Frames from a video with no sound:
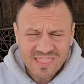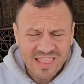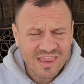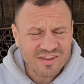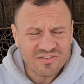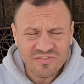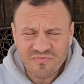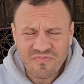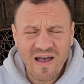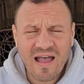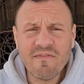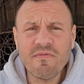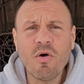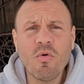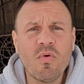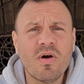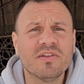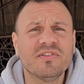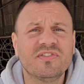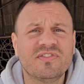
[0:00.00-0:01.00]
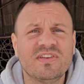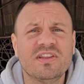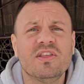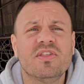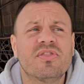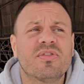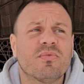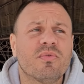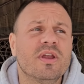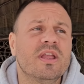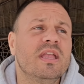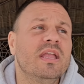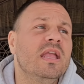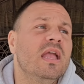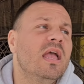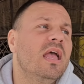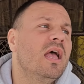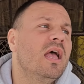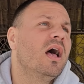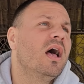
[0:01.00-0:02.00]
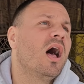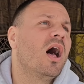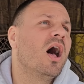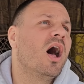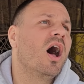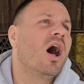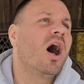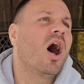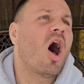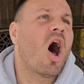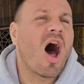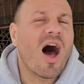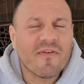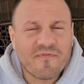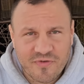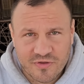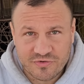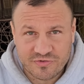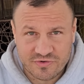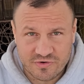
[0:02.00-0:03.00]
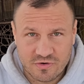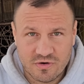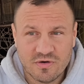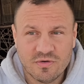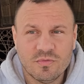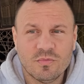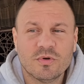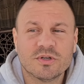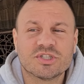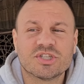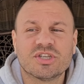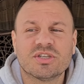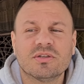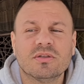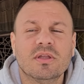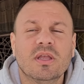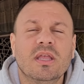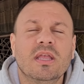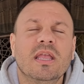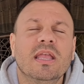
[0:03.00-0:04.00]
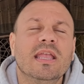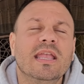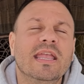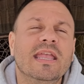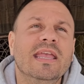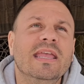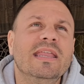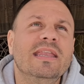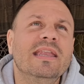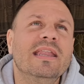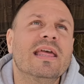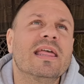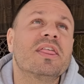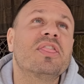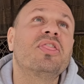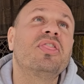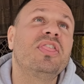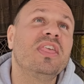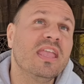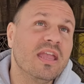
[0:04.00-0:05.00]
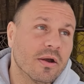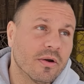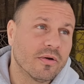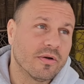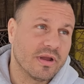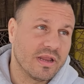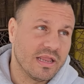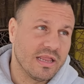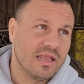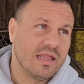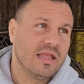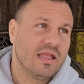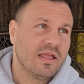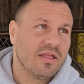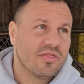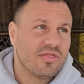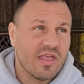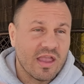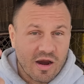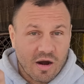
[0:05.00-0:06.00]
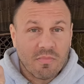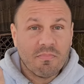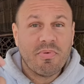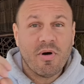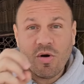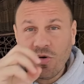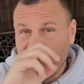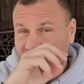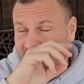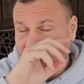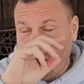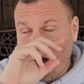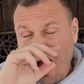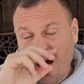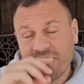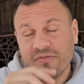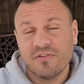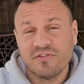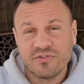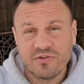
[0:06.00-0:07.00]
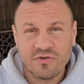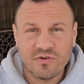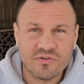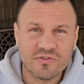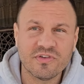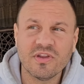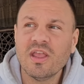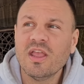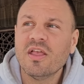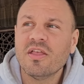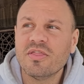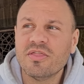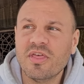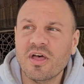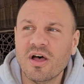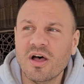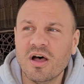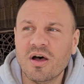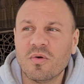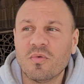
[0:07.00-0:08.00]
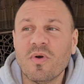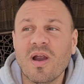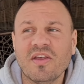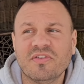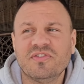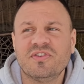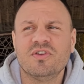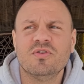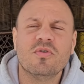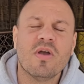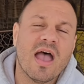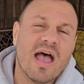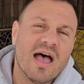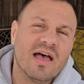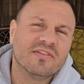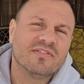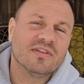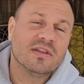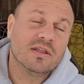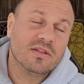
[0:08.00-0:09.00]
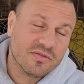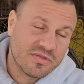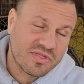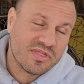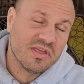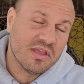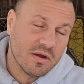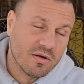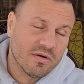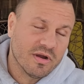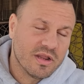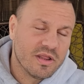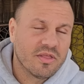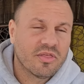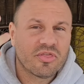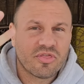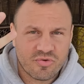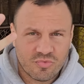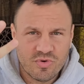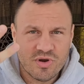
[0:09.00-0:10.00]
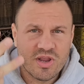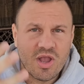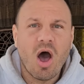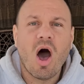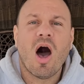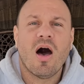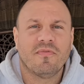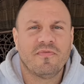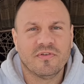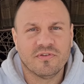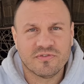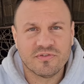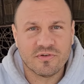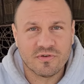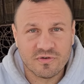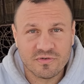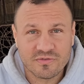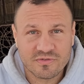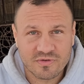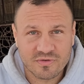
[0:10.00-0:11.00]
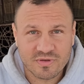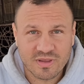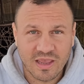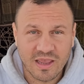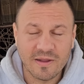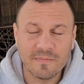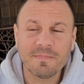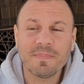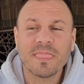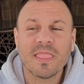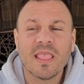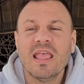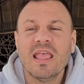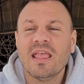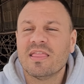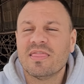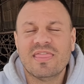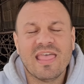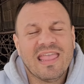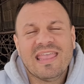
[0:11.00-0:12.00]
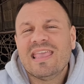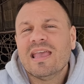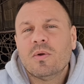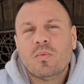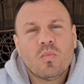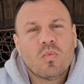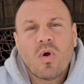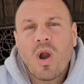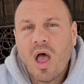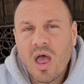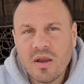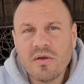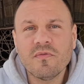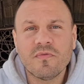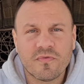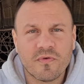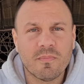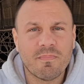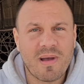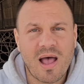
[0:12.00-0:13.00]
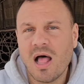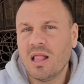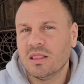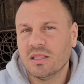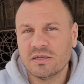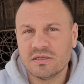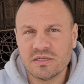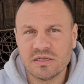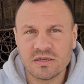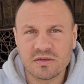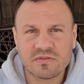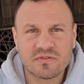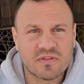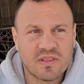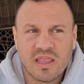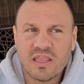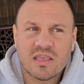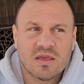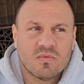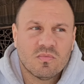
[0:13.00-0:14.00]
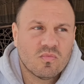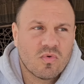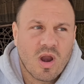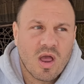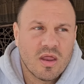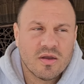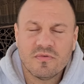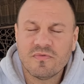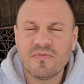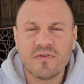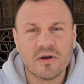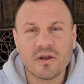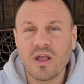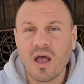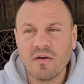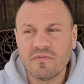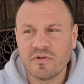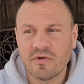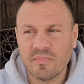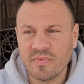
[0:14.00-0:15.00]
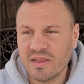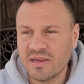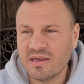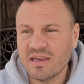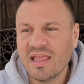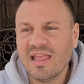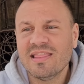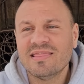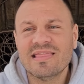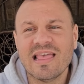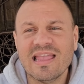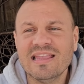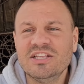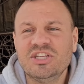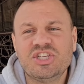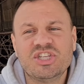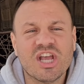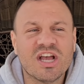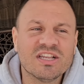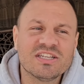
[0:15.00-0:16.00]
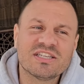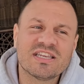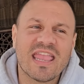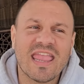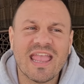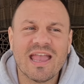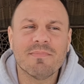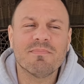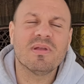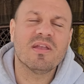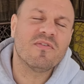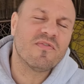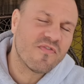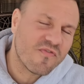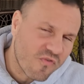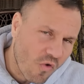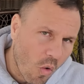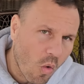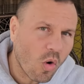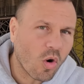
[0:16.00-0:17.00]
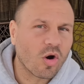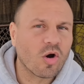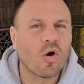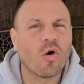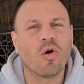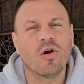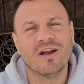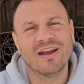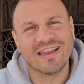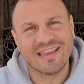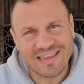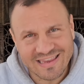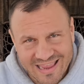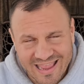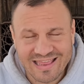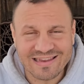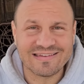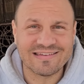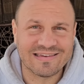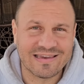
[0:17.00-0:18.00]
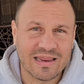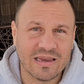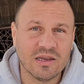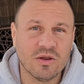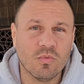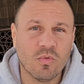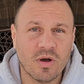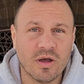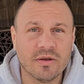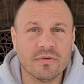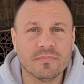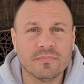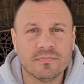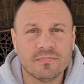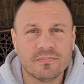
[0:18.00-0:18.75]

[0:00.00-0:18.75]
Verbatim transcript: As a 501c3 uh, officer, which in theory, they are both officers, the rescue has, in theory, three officers, okay? They can run for politics, they can run for government. They just can't be for or against anyone.